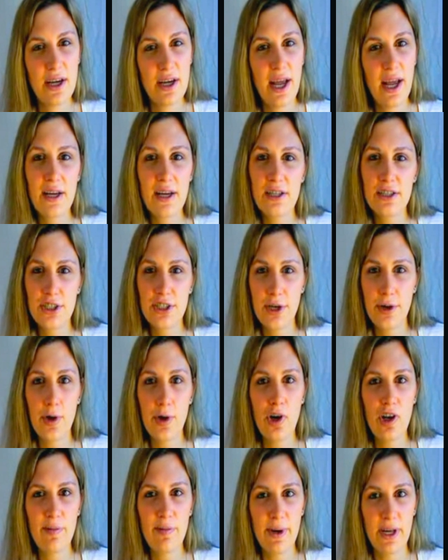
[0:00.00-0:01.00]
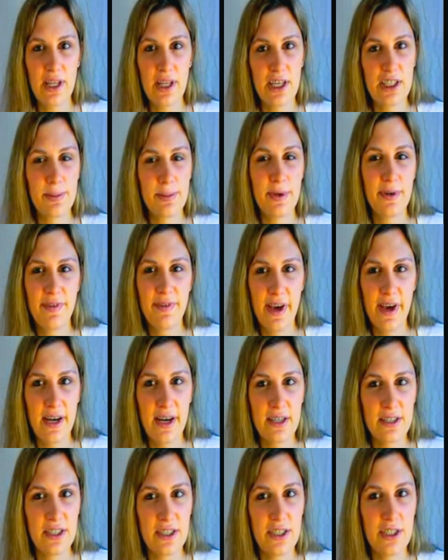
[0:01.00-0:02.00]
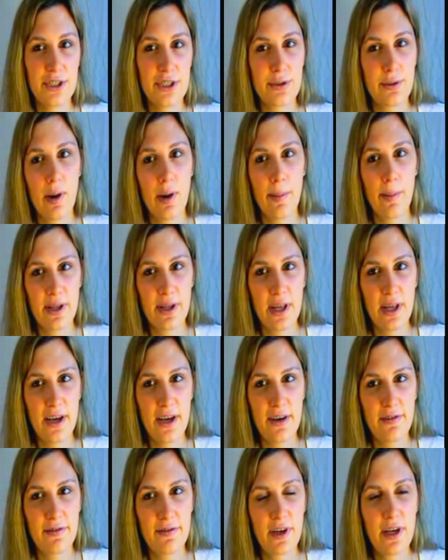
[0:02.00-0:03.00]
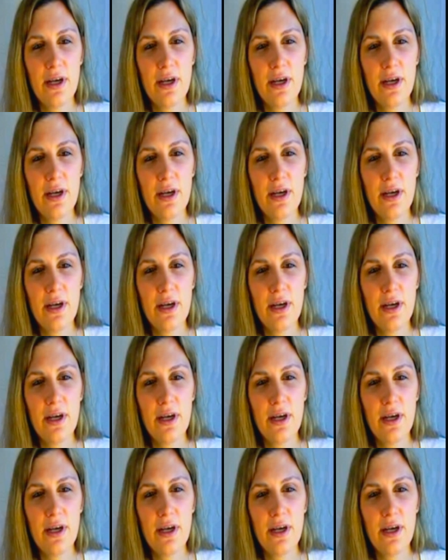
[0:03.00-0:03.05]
and considering all of my lesbian fantasies throughout my life,